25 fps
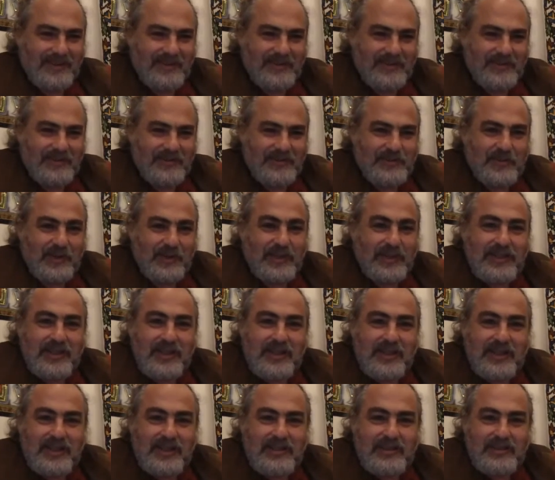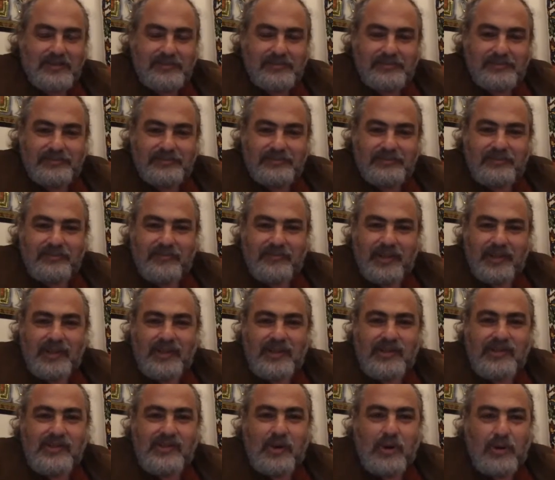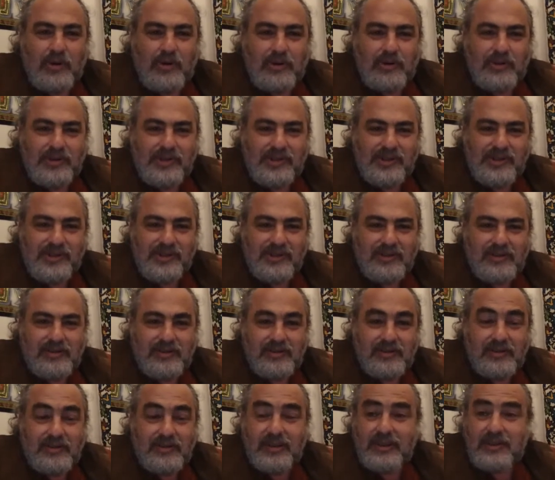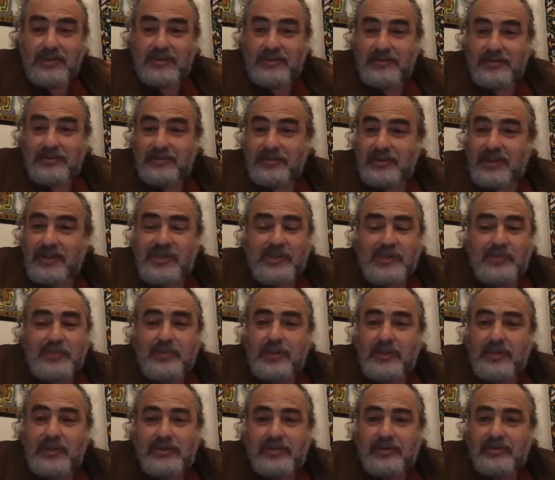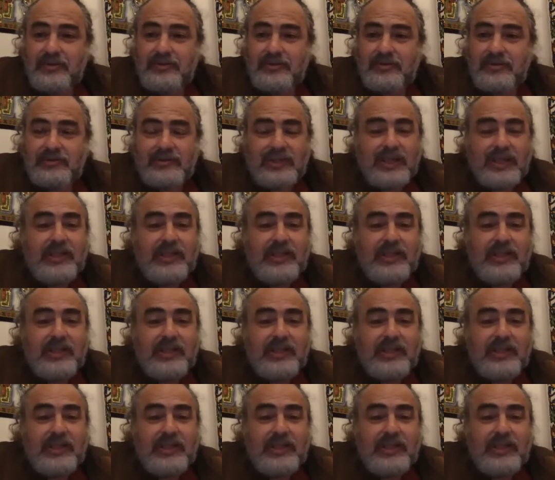One day, his horse disappeared, ran